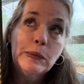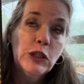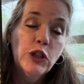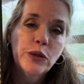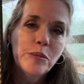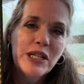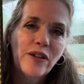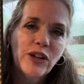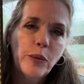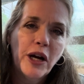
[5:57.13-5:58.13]
goobs
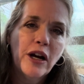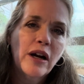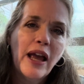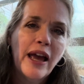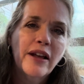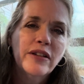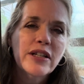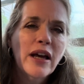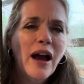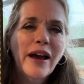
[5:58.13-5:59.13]
everywhere, and
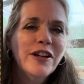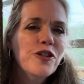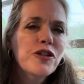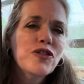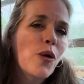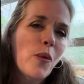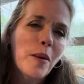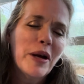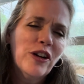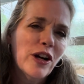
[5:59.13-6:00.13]
I just don't want
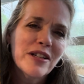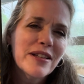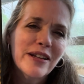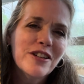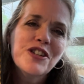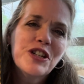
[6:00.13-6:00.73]
my cross stitch